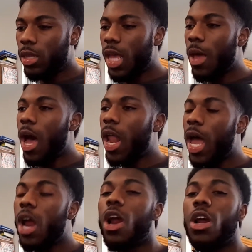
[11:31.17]
that all
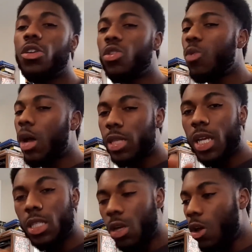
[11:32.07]
I heard throughout
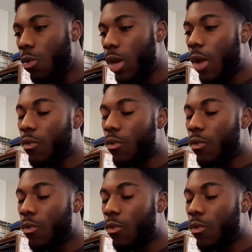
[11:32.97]
that song when I